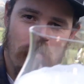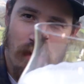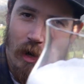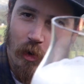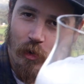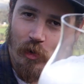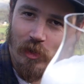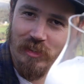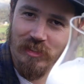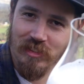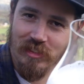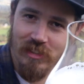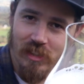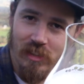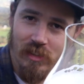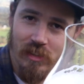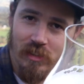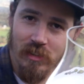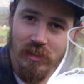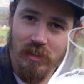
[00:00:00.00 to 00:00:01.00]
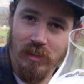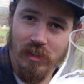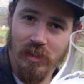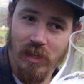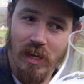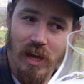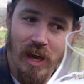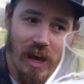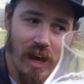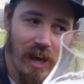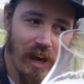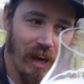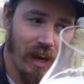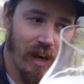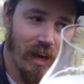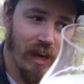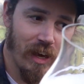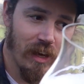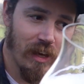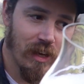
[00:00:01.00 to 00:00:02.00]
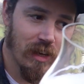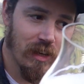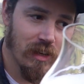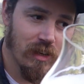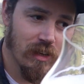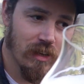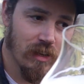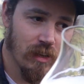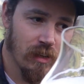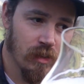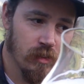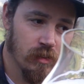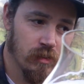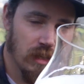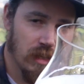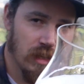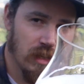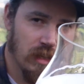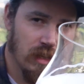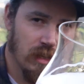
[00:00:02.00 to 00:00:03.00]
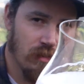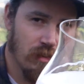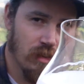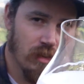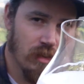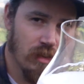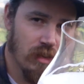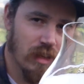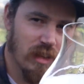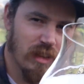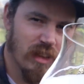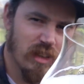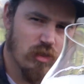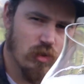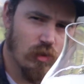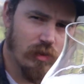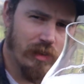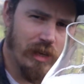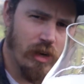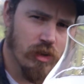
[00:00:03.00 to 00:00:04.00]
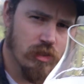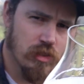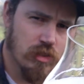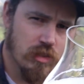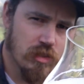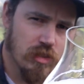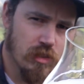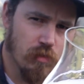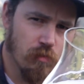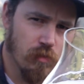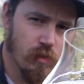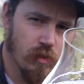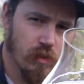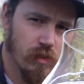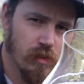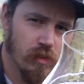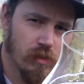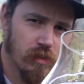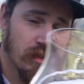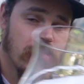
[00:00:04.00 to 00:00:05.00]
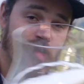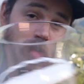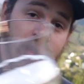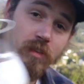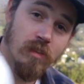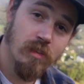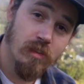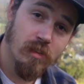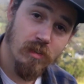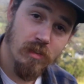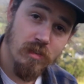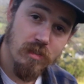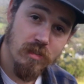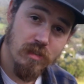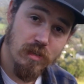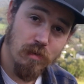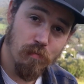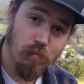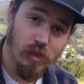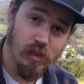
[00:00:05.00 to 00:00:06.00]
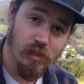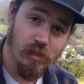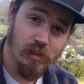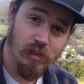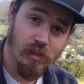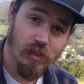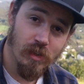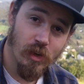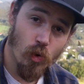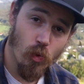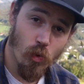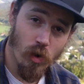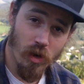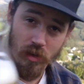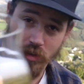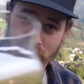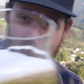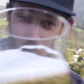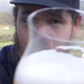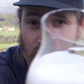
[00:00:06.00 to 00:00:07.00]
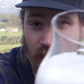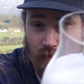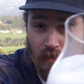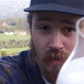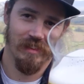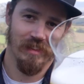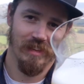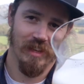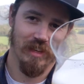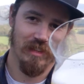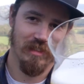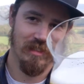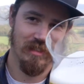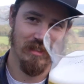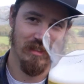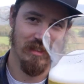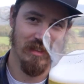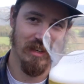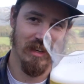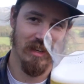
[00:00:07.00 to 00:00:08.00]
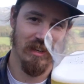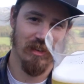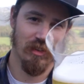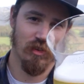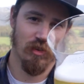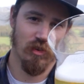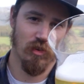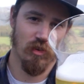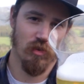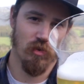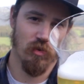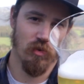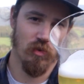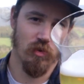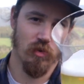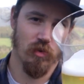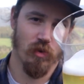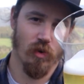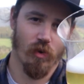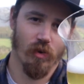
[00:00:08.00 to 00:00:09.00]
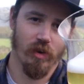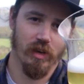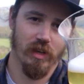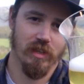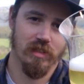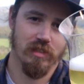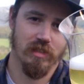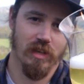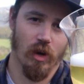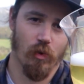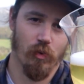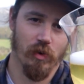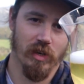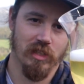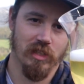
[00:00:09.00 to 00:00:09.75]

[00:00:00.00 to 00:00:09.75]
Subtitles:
barrels, and even in a Solera system. Simple, or what? Let's dig into the new Nordic Sour